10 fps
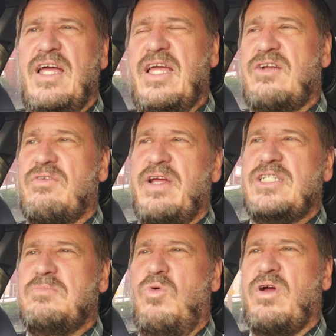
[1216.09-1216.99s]
it
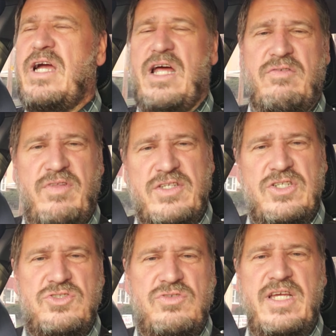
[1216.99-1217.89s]
creates more conflicts
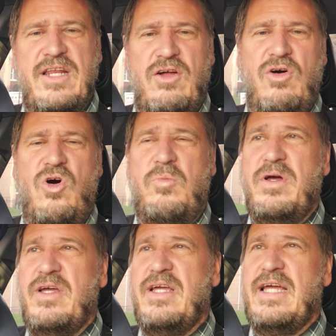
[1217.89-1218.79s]
that you need at home
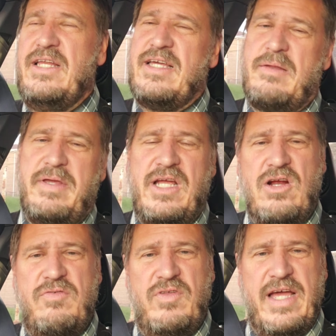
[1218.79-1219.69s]
and you got to be
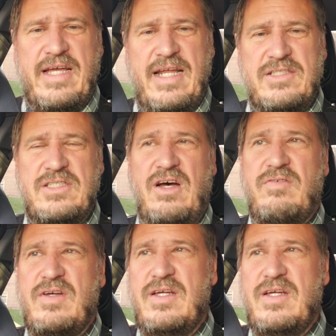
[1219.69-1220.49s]
careful that kind of stuff